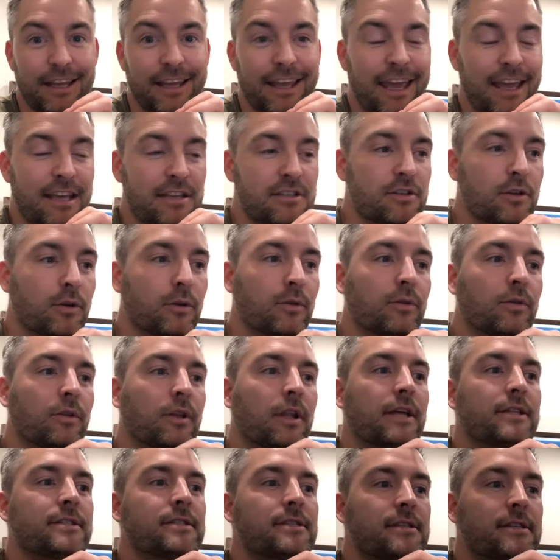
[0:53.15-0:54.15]
Okay, so
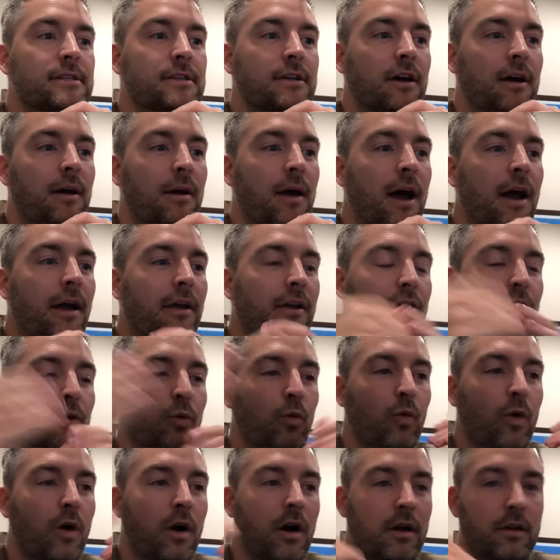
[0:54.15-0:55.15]
let's, I'm gonna
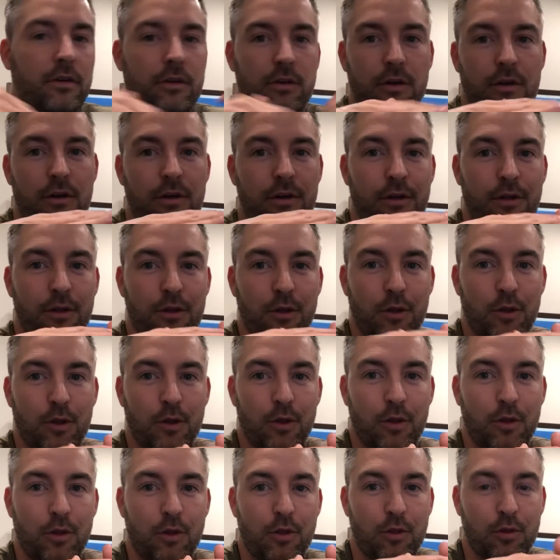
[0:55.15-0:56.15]
walk
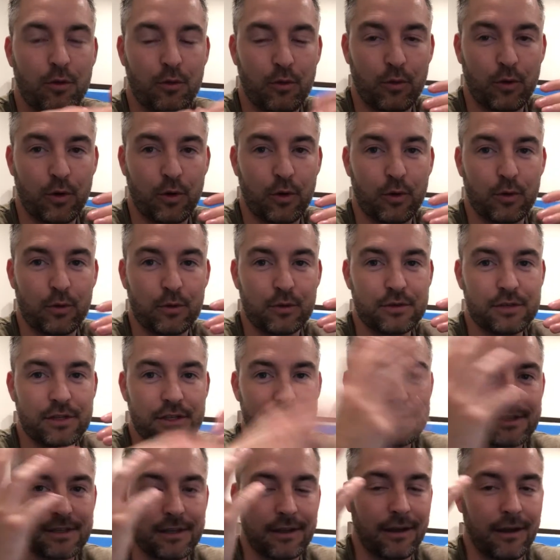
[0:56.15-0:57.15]
through
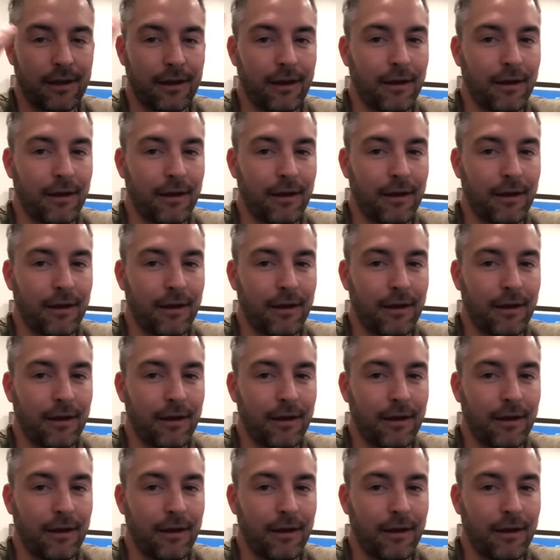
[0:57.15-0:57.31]
just